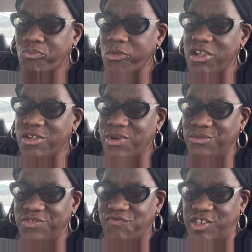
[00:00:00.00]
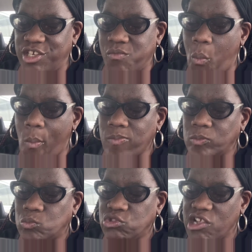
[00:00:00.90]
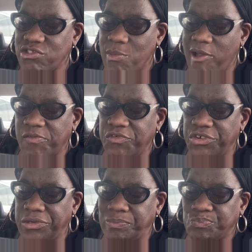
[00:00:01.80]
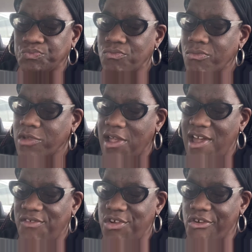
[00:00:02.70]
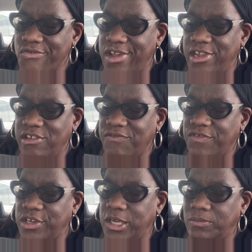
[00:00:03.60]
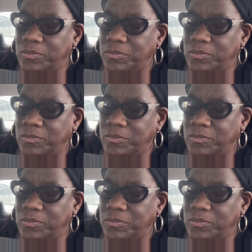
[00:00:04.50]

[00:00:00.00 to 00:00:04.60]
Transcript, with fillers: Anyway, what's funny? Check them out if you haven't already. They're funny.